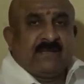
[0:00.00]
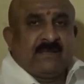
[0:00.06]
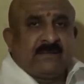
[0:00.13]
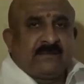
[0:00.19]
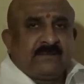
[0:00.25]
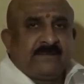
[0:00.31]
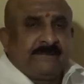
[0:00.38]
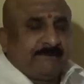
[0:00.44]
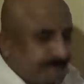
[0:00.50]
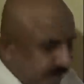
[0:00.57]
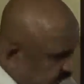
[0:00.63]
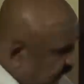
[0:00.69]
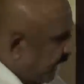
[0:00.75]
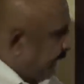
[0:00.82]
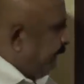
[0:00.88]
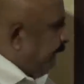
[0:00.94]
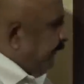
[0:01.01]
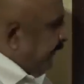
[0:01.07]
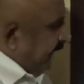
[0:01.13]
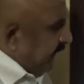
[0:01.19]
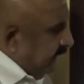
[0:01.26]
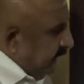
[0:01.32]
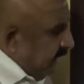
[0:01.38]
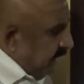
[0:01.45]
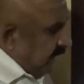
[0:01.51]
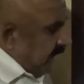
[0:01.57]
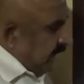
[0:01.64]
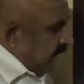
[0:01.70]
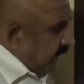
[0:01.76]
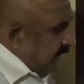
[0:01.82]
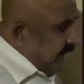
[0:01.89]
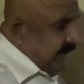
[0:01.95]
Clear? Yeah.
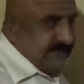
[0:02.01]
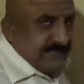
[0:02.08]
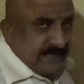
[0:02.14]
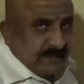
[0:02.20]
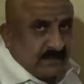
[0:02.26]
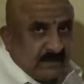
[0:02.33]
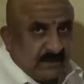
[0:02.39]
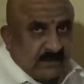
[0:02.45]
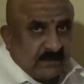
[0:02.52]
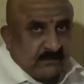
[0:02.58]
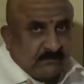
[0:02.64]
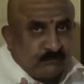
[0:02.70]
Now let us take.